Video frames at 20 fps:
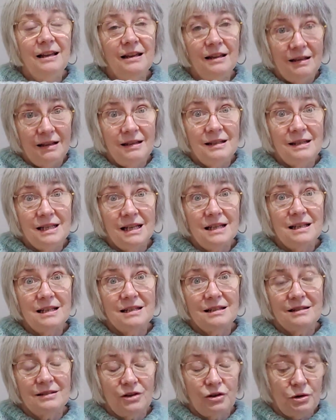It
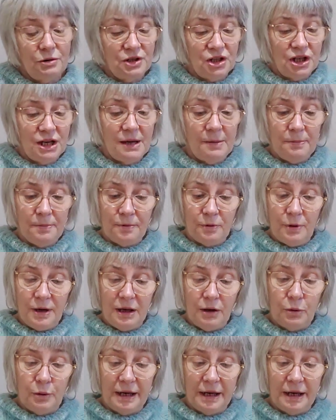does crochet up quite